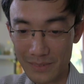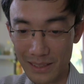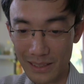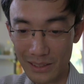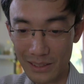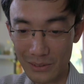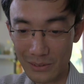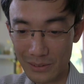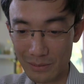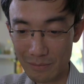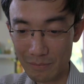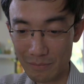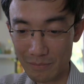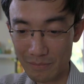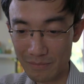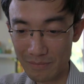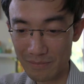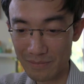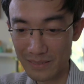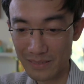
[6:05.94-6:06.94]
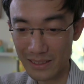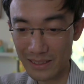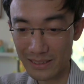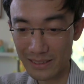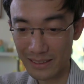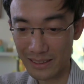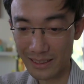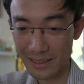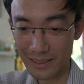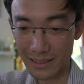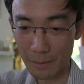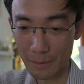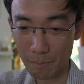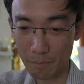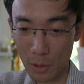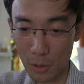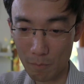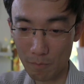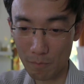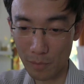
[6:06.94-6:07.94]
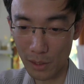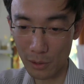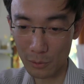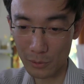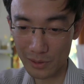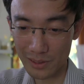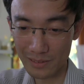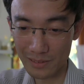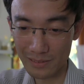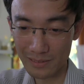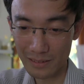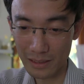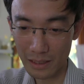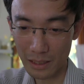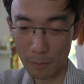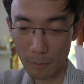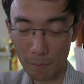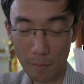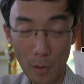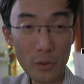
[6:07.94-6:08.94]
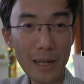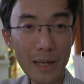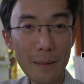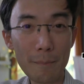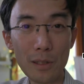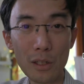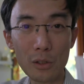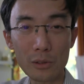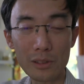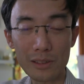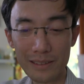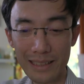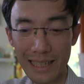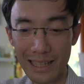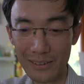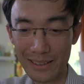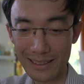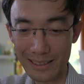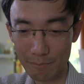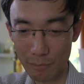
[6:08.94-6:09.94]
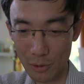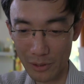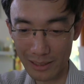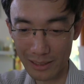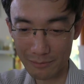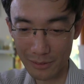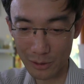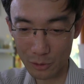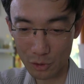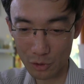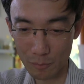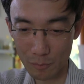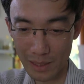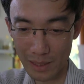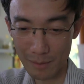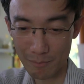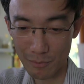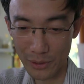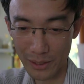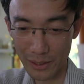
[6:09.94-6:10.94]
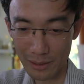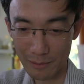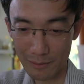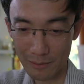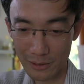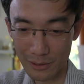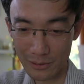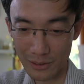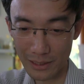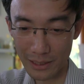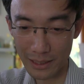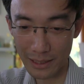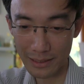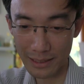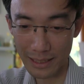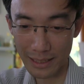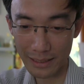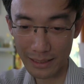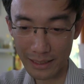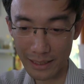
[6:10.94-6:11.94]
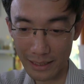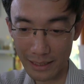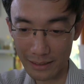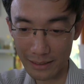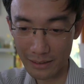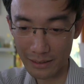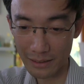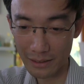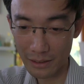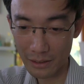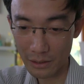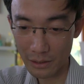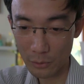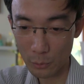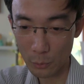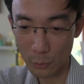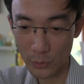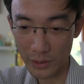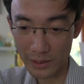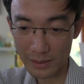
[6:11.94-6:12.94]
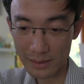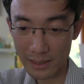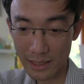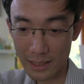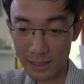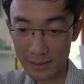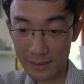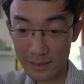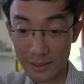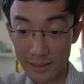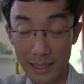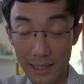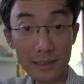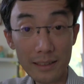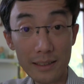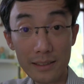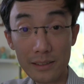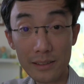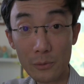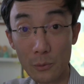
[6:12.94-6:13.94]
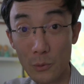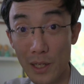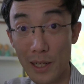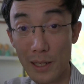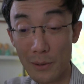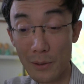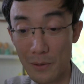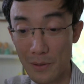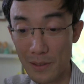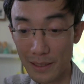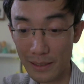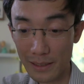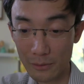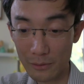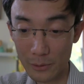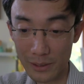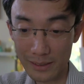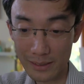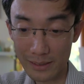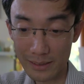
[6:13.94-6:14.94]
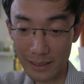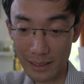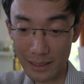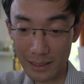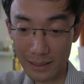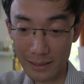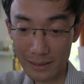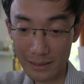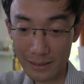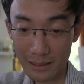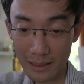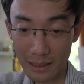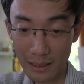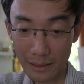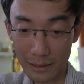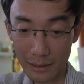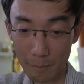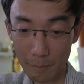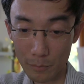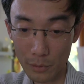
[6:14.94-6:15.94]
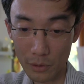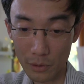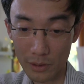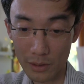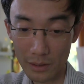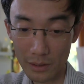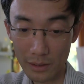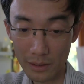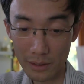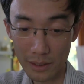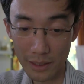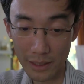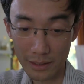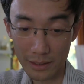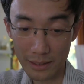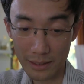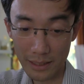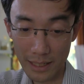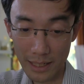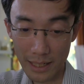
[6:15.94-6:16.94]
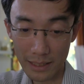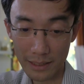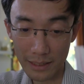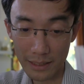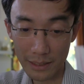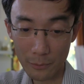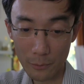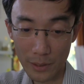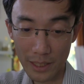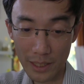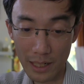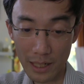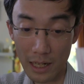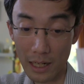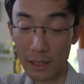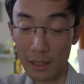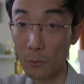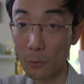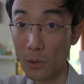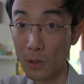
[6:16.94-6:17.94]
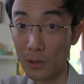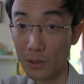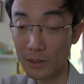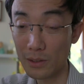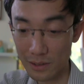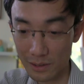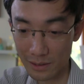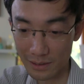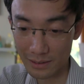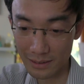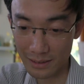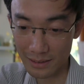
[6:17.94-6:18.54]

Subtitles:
Bulk Bros. Bulkhead Bros. Now it's Bulkhead Bros, Super Bulkhead Bros. And I can resize that as well. I can resize, I can put it anywhere I want.